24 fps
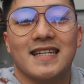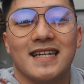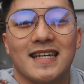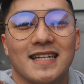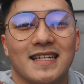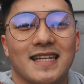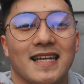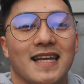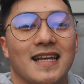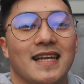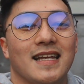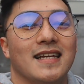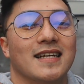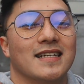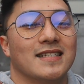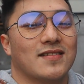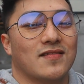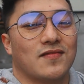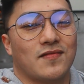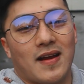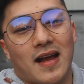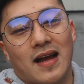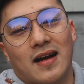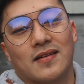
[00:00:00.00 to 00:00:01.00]
TT is
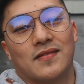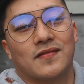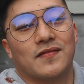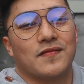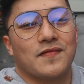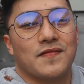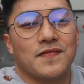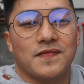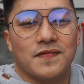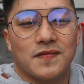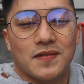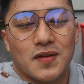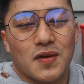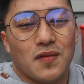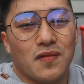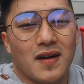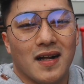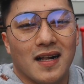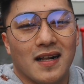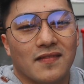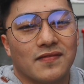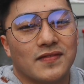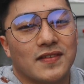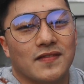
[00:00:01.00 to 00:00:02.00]
around
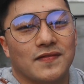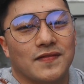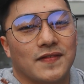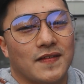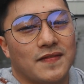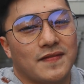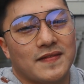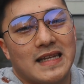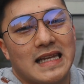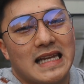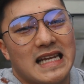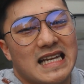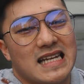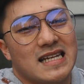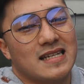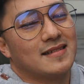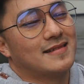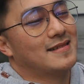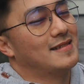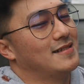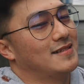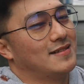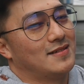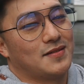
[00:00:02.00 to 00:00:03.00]
$12 to
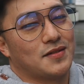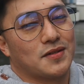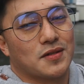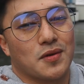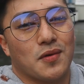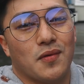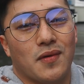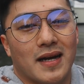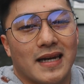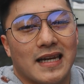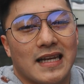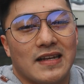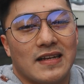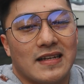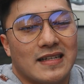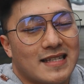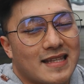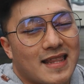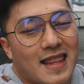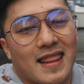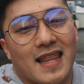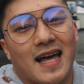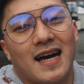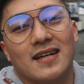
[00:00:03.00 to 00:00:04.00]
$15 to
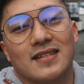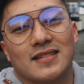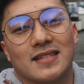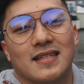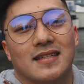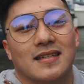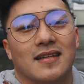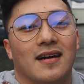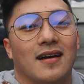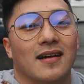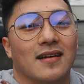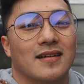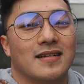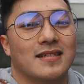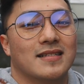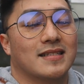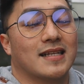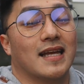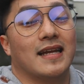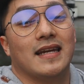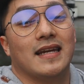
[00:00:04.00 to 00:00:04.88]
$20,000